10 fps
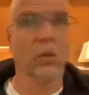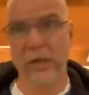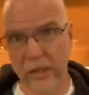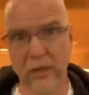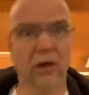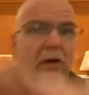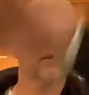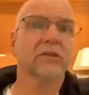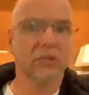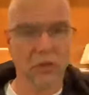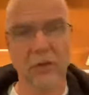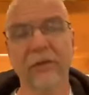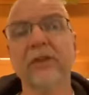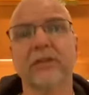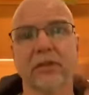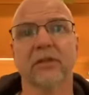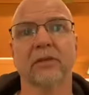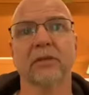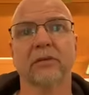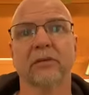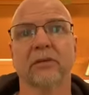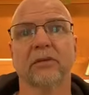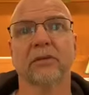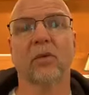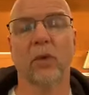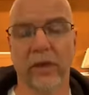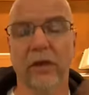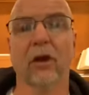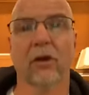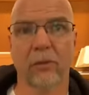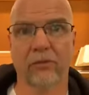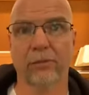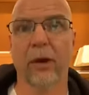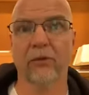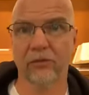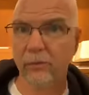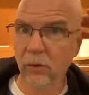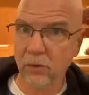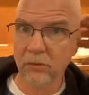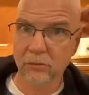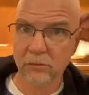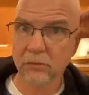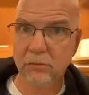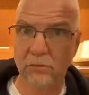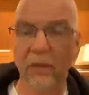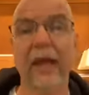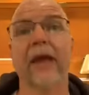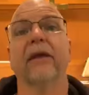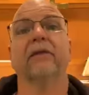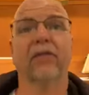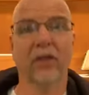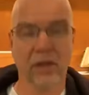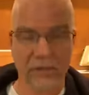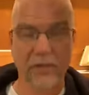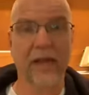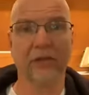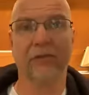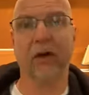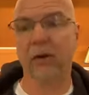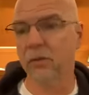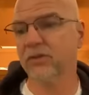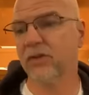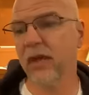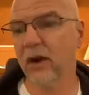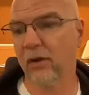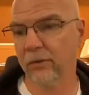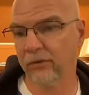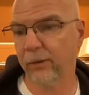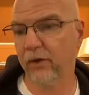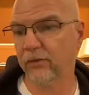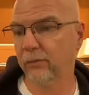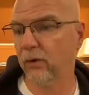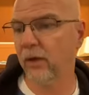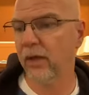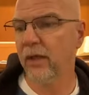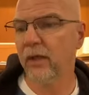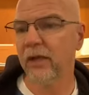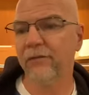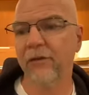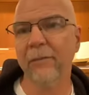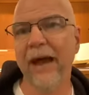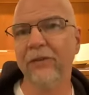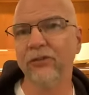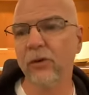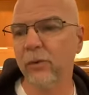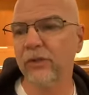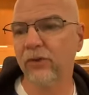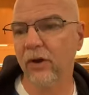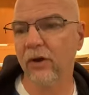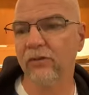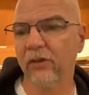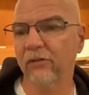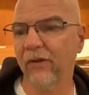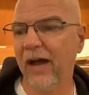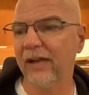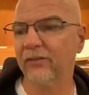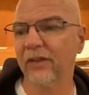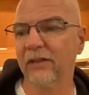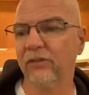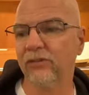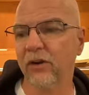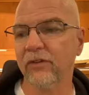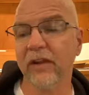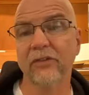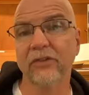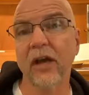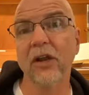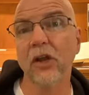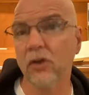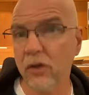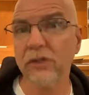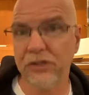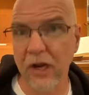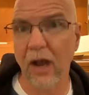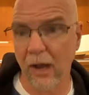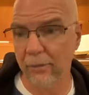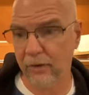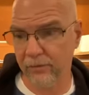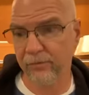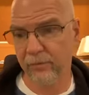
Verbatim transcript: We are the servants. We are responsible and thus, as followers, they are responsible. If the master returns and finds that the servant has done a good job,